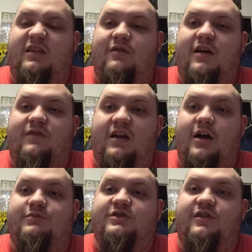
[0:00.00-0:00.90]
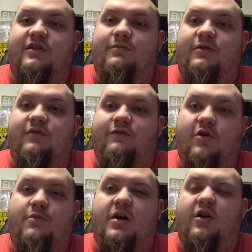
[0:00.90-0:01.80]
Don't have the option to put
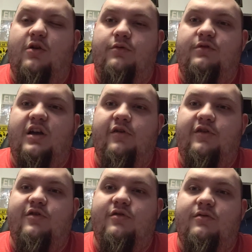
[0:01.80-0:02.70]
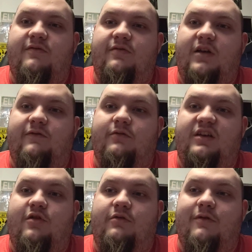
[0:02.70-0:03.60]
Chrome on our own character,
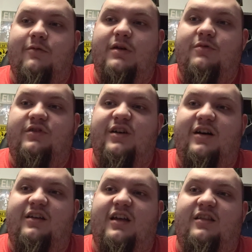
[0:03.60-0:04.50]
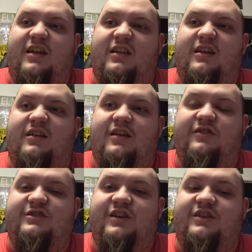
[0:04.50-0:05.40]
go to a Ripper Dog and then you
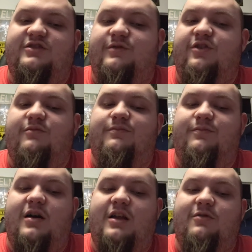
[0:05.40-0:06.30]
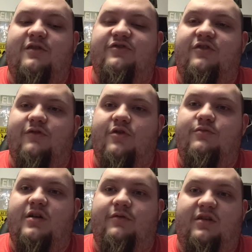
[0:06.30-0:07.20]
can change some of your body parts to
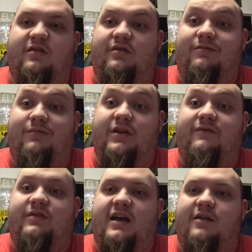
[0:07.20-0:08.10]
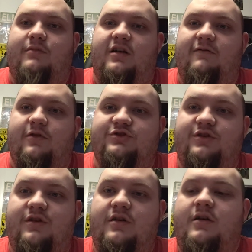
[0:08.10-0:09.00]
Chrome. I would have loved that in my version.